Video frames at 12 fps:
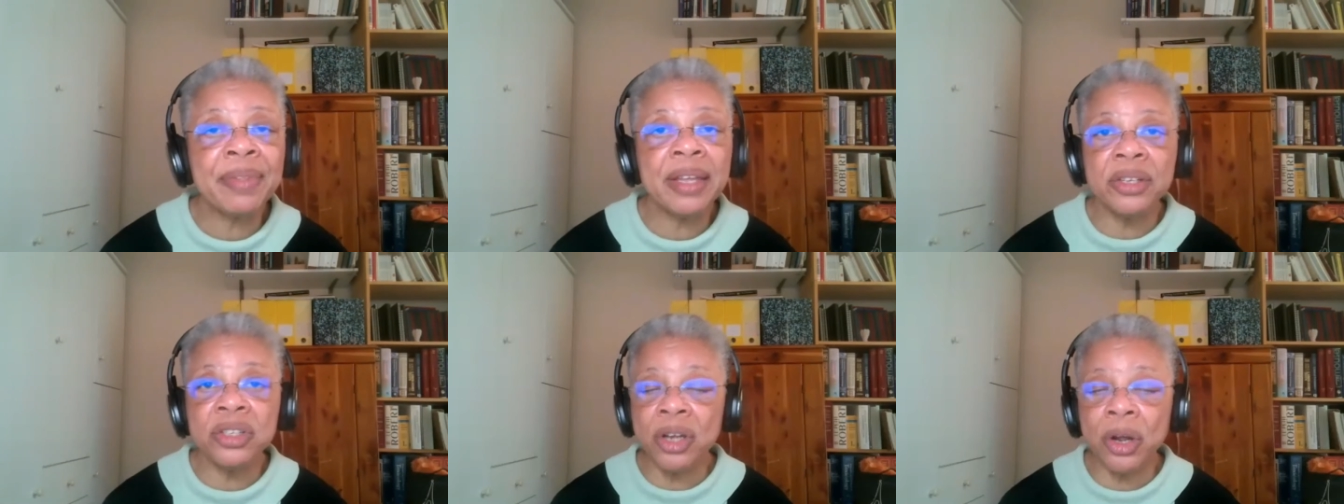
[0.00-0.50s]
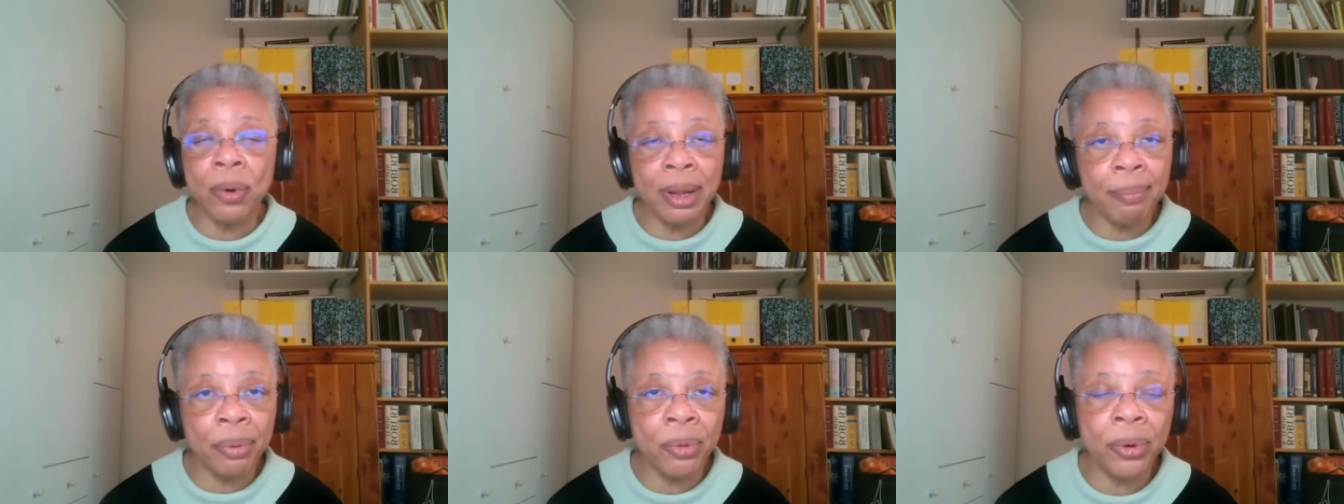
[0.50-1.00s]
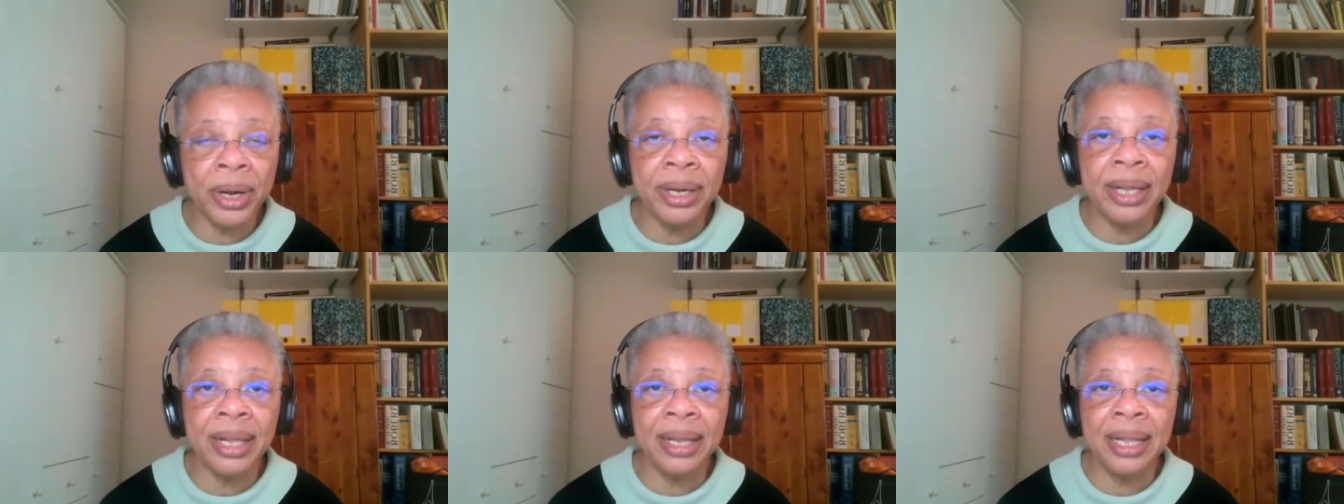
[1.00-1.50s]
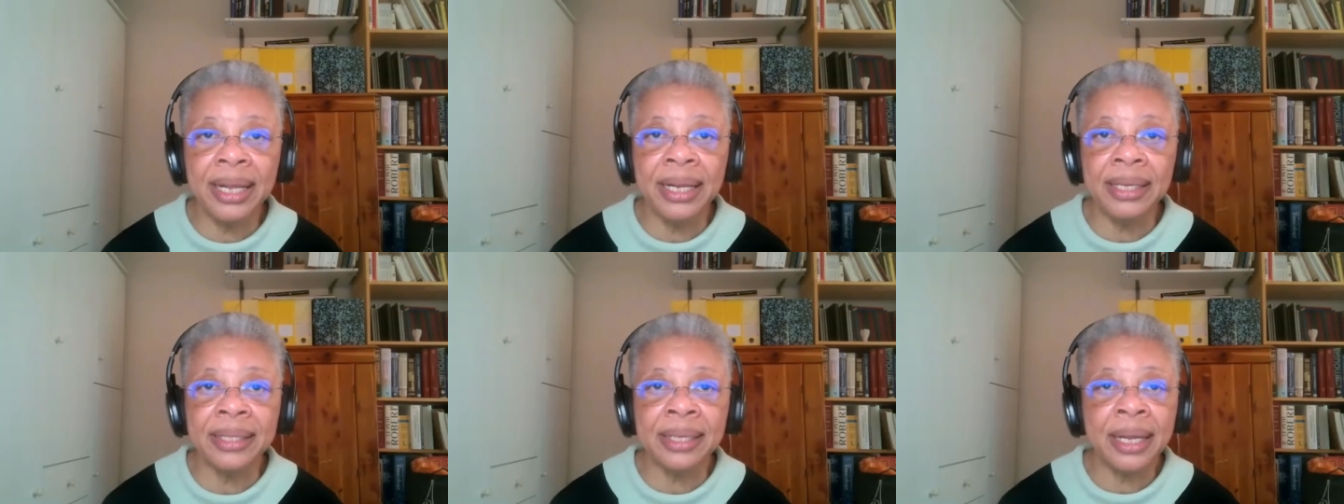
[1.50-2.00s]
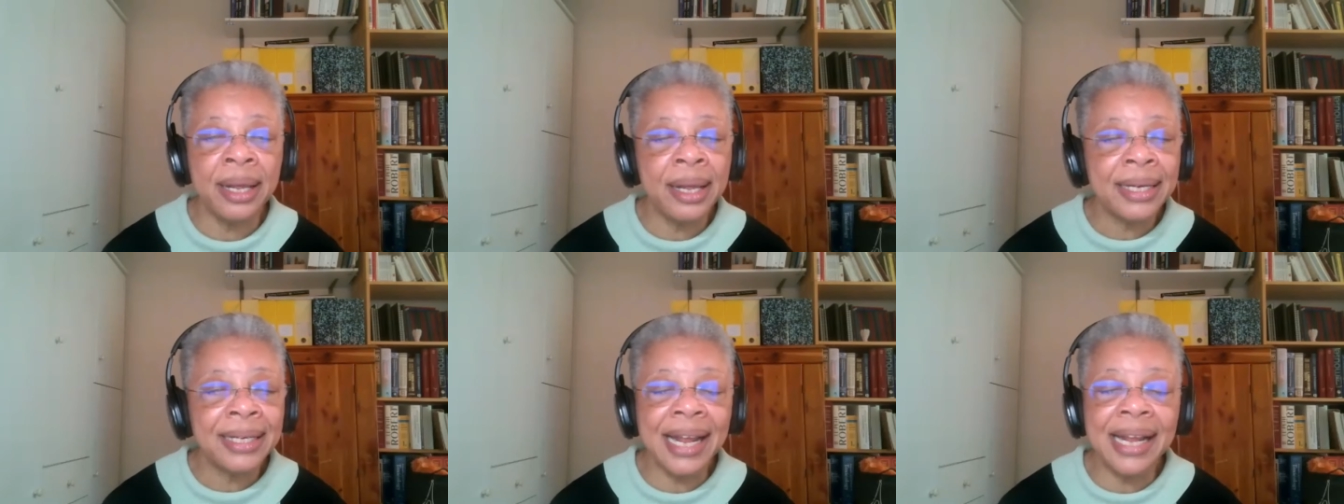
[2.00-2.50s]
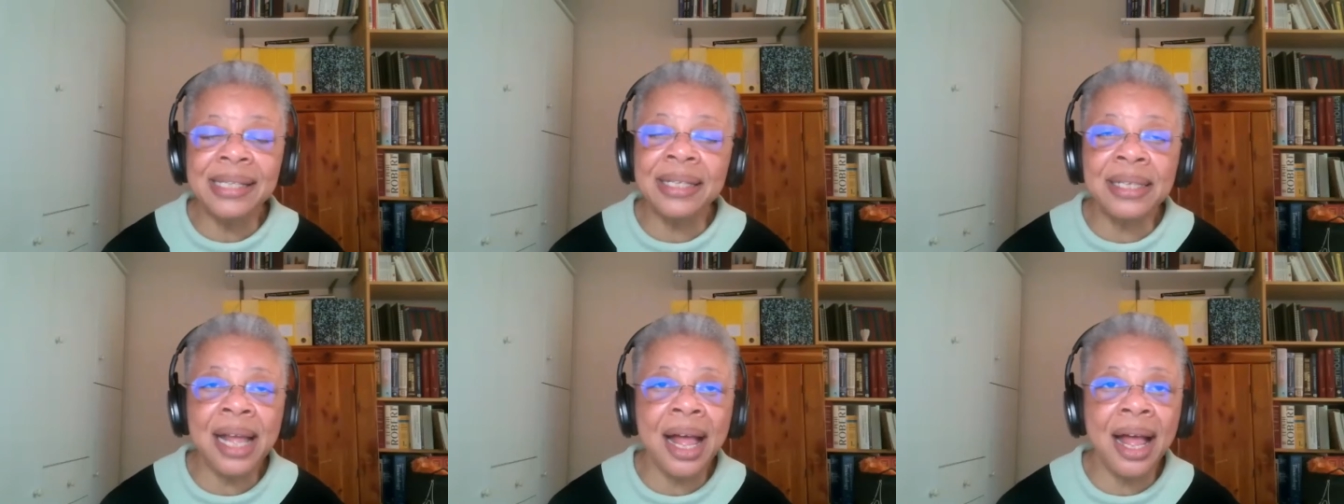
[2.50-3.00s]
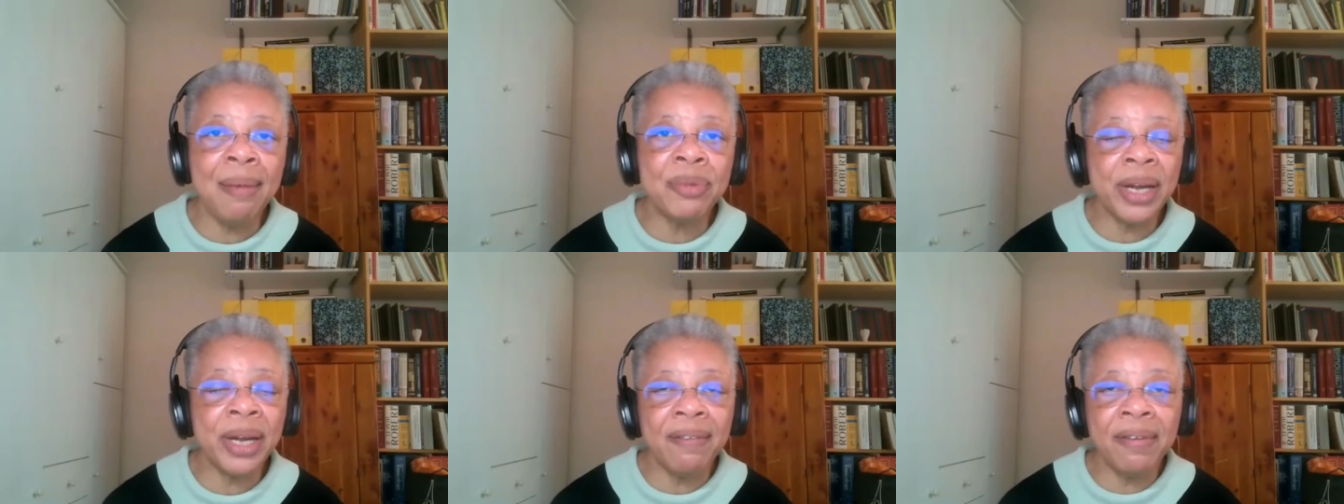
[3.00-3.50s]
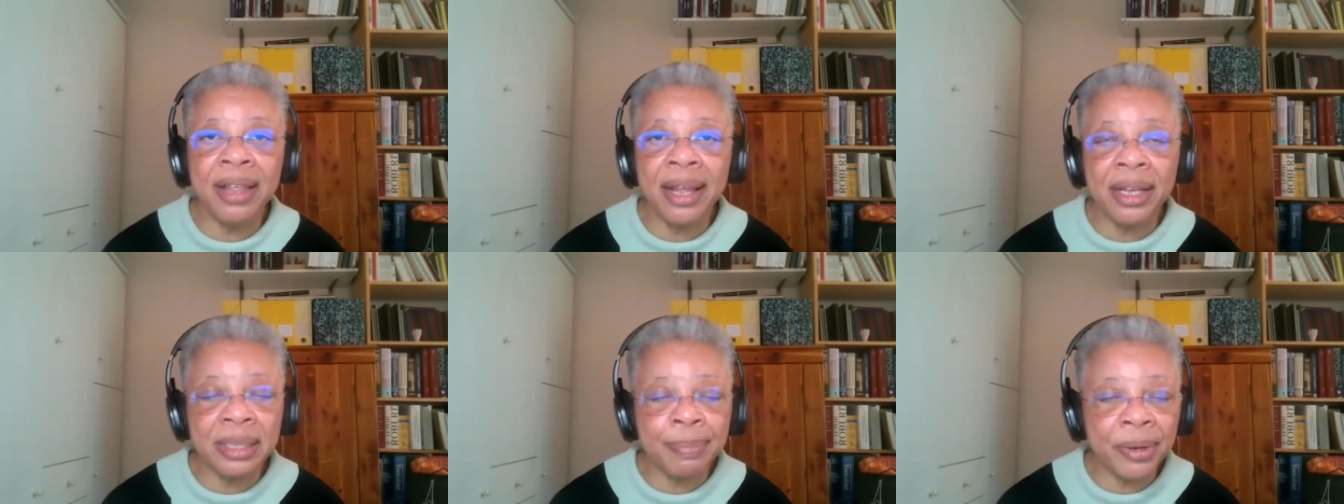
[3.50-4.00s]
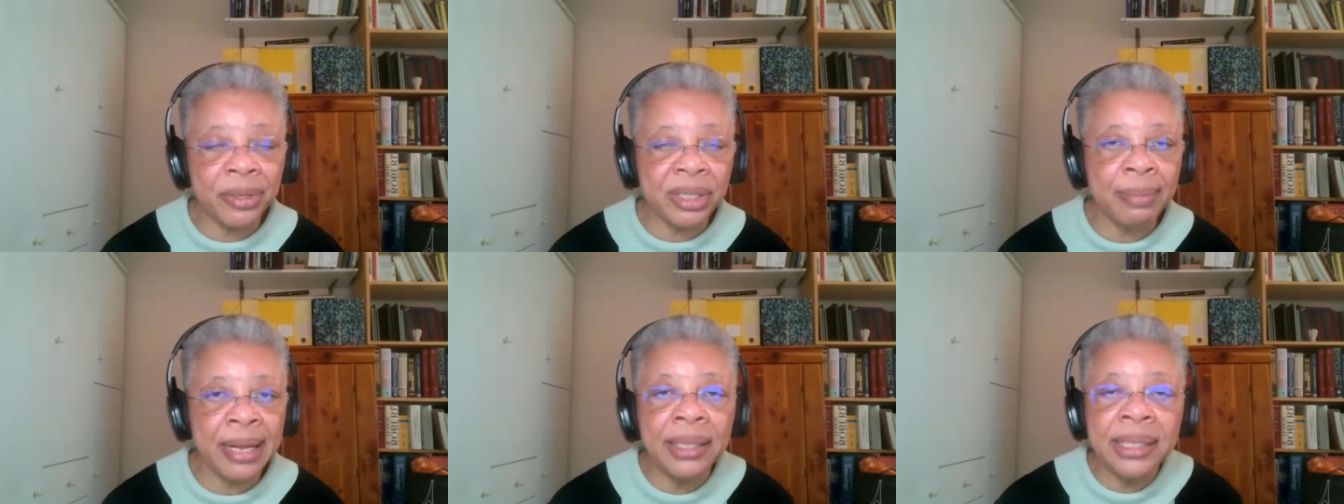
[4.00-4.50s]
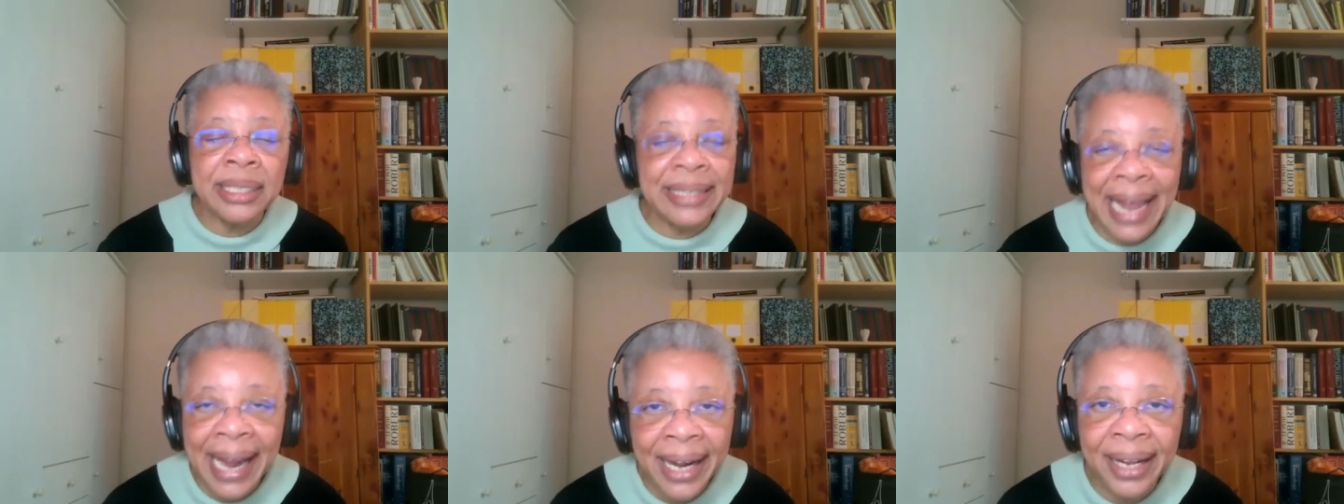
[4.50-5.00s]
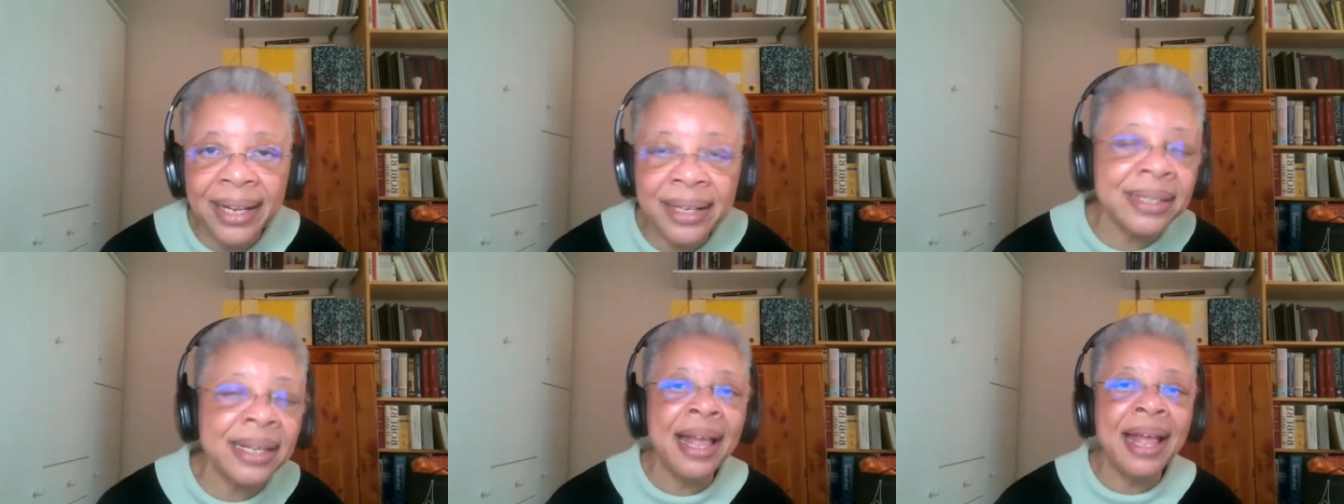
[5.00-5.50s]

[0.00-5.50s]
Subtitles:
is so important in these days and times when everything is supposed to be instantaneous.